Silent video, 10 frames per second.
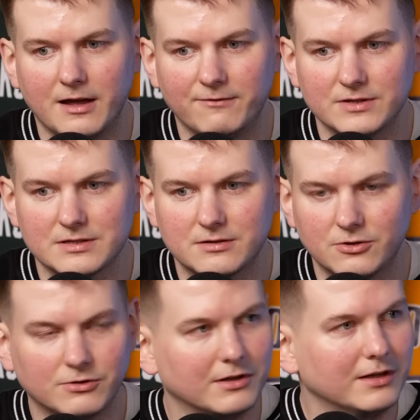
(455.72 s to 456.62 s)
FS
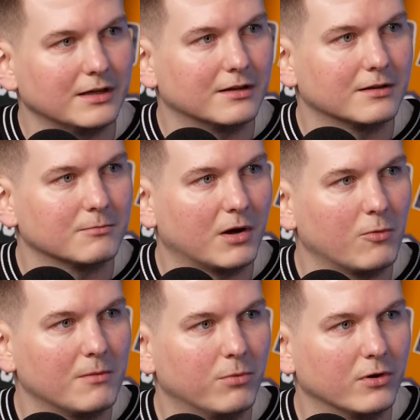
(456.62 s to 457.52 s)
took the lead by
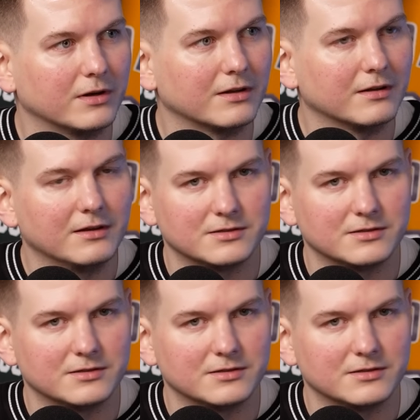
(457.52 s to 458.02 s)
1 point.